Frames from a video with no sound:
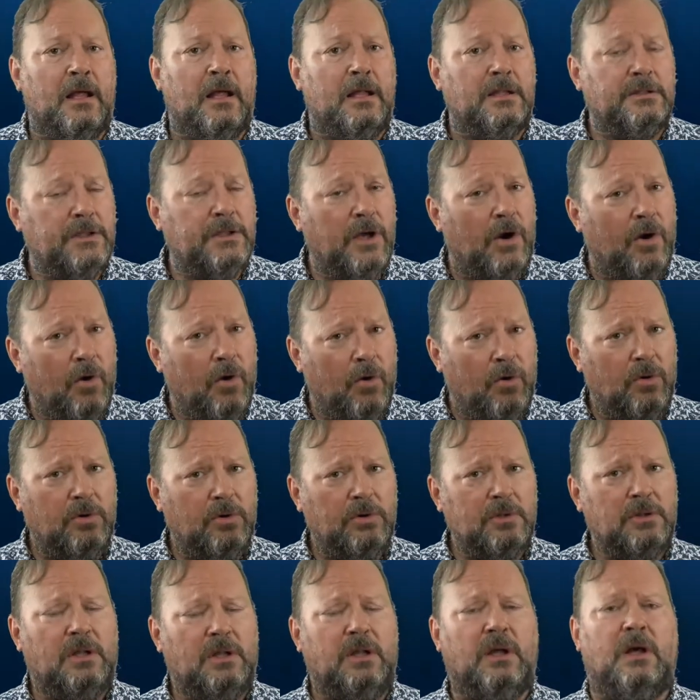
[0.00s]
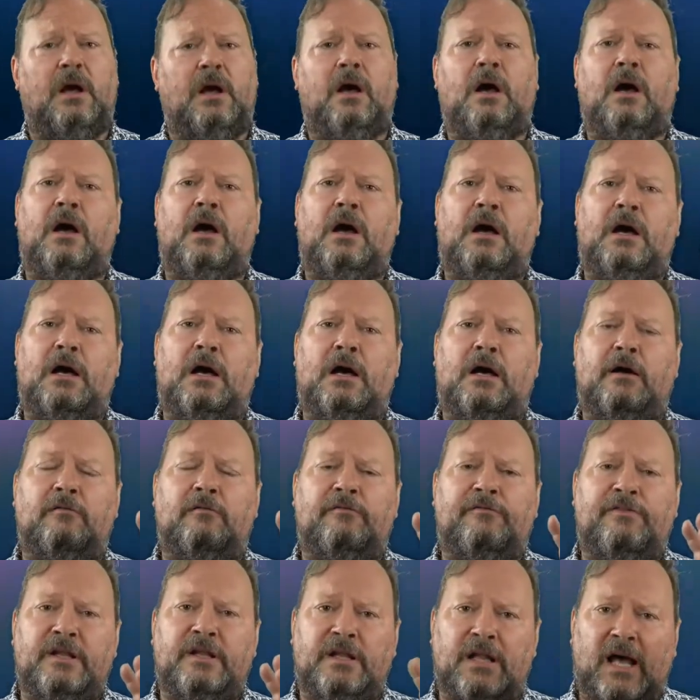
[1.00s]
The whole uh,
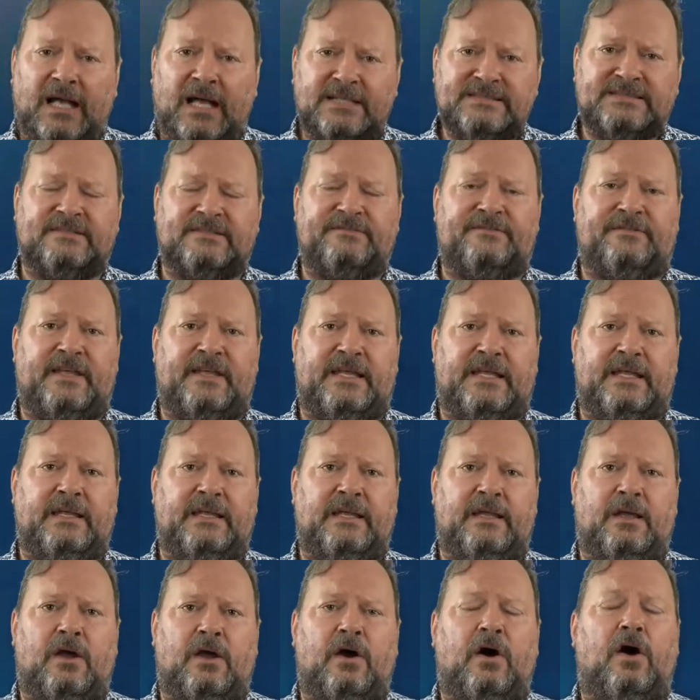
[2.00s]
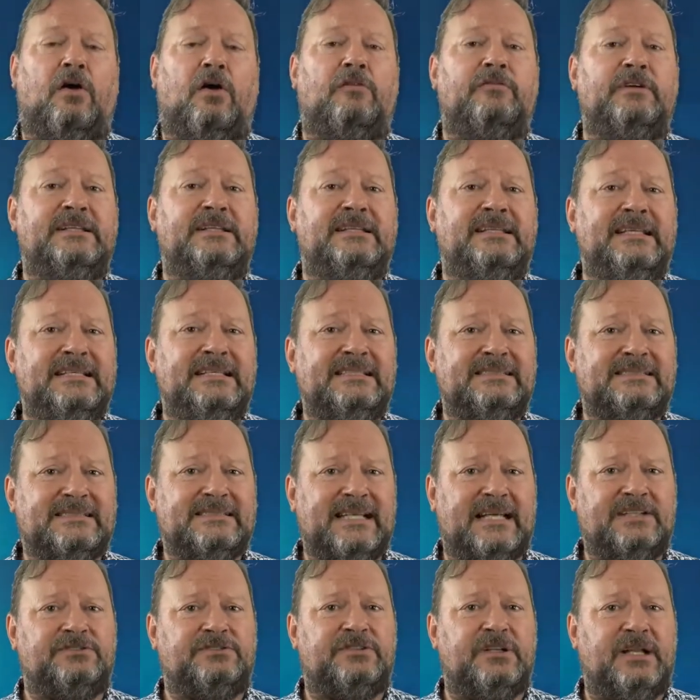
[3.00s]
philosophy of a
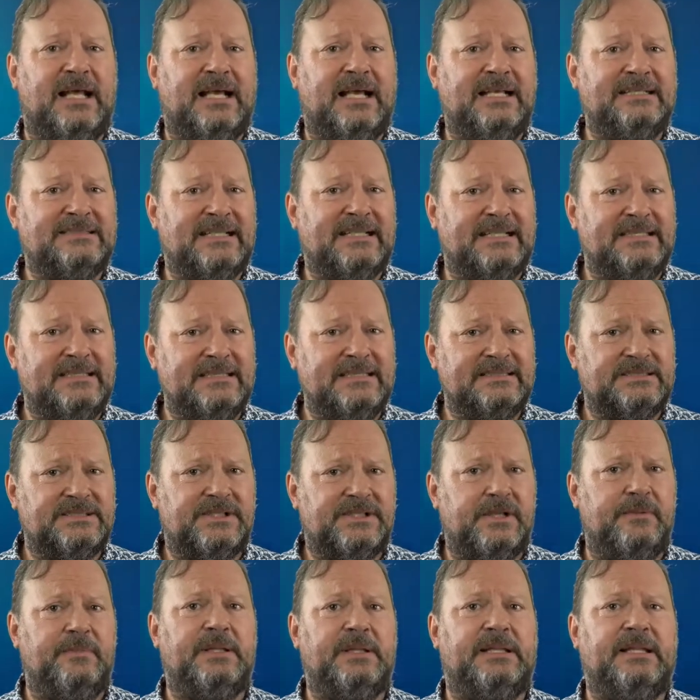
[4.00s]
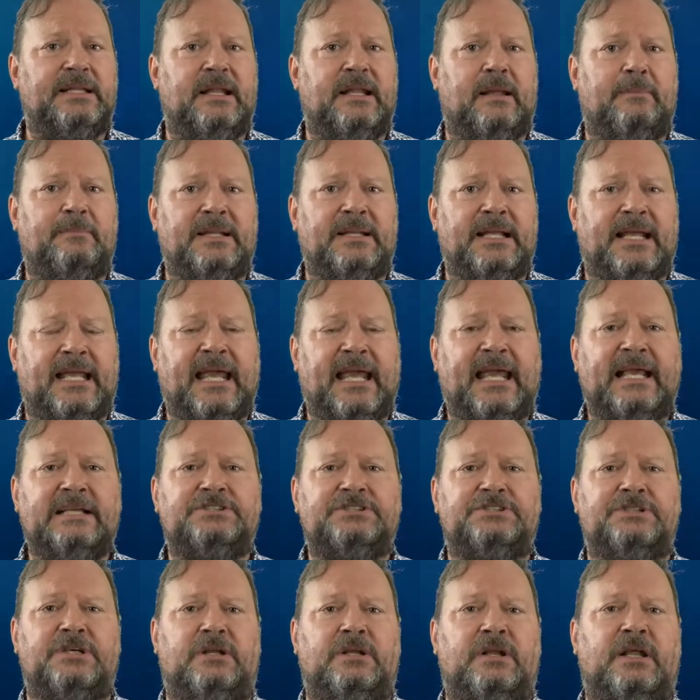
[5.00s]
decentralized and distributed
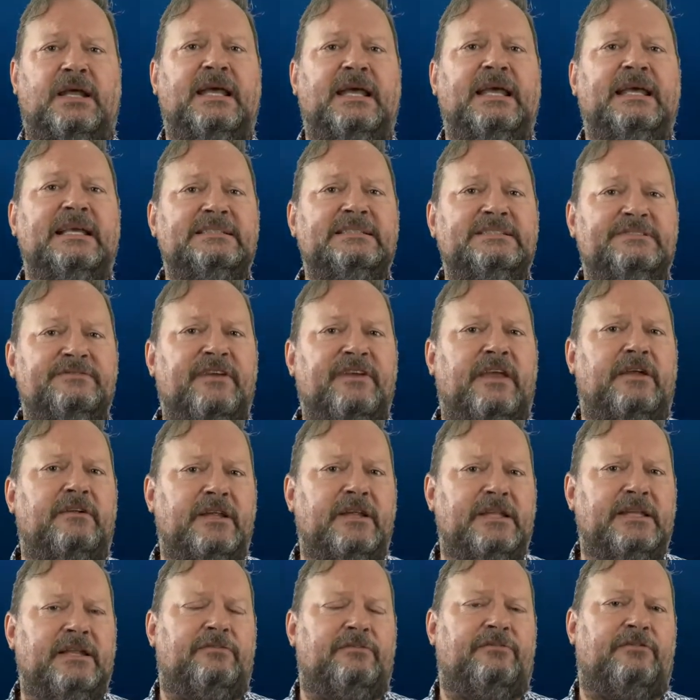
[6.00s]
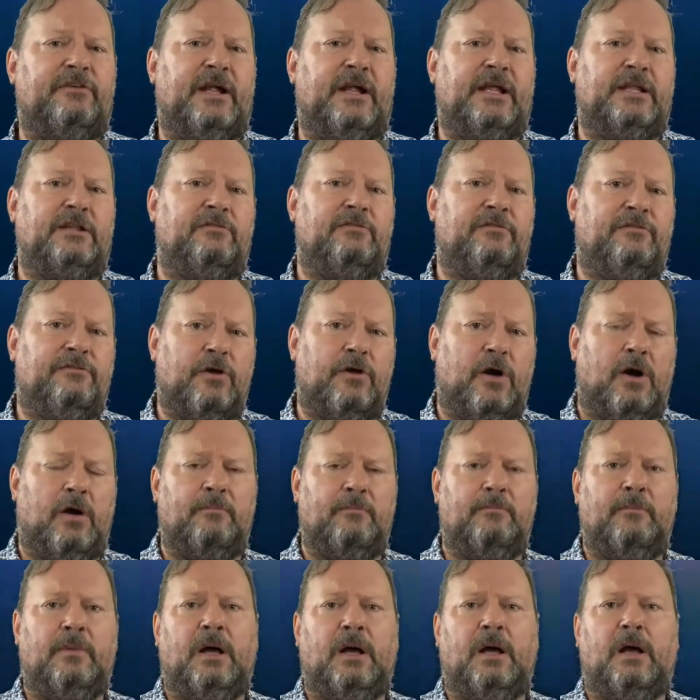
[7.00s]
application is very different
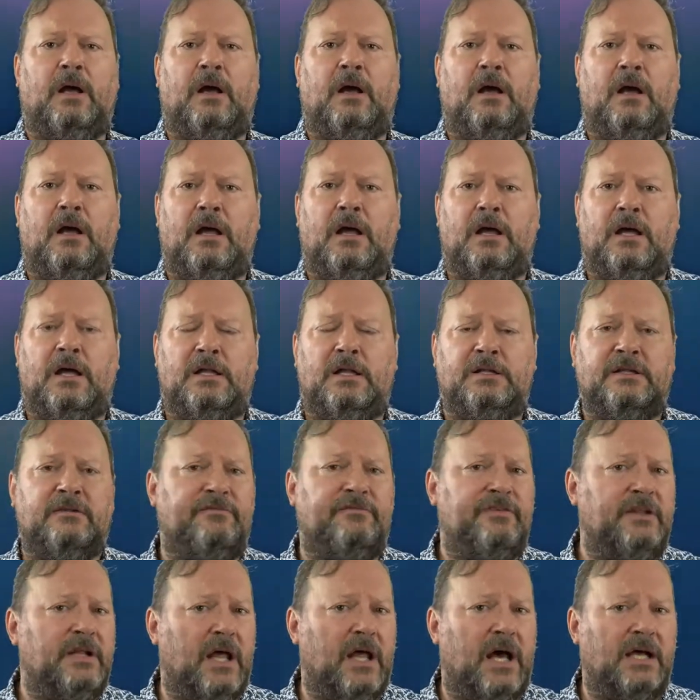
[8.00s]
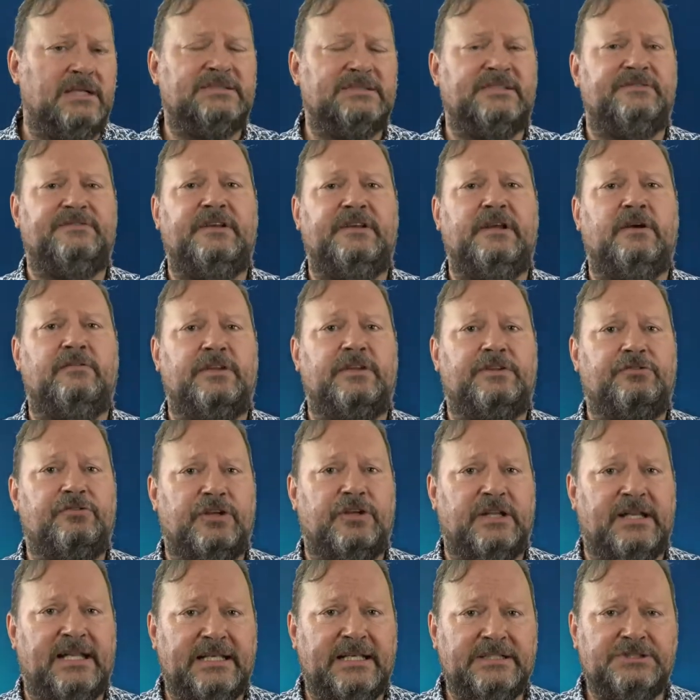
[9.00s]
from uh, the philosophy of a
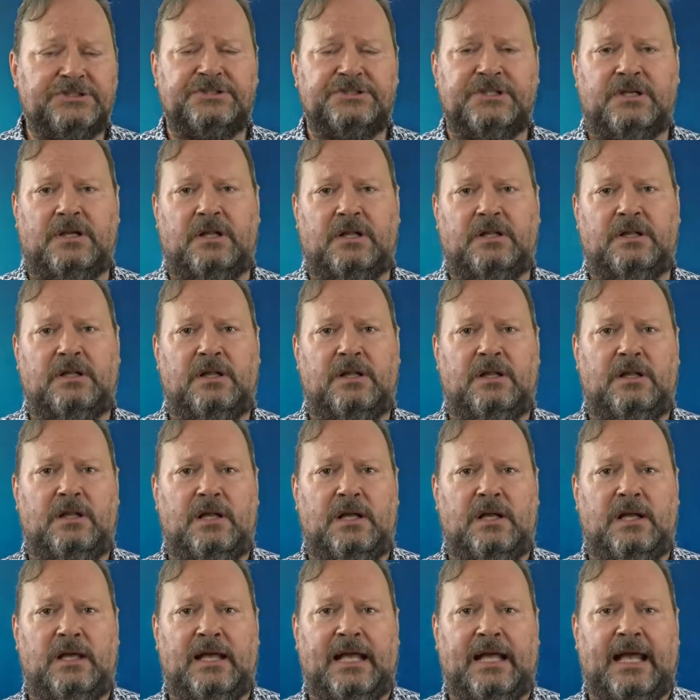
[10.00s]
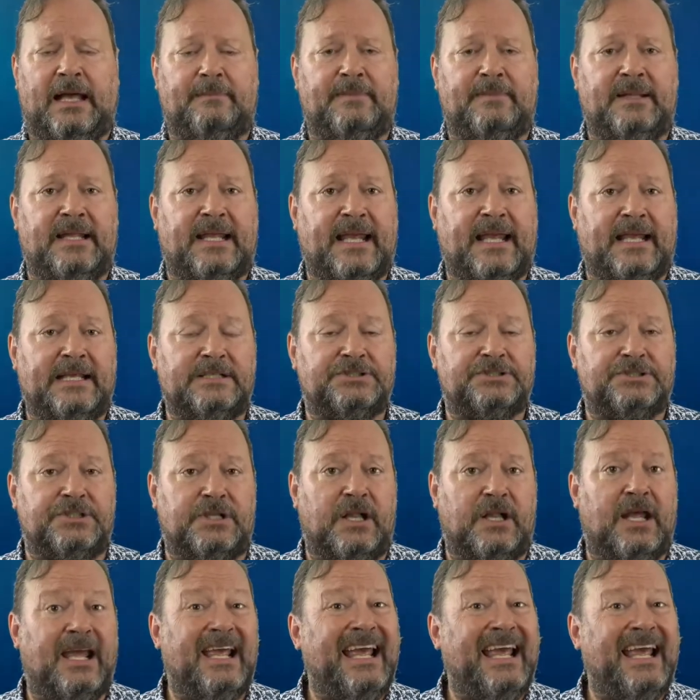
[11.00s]
traditional uh, application.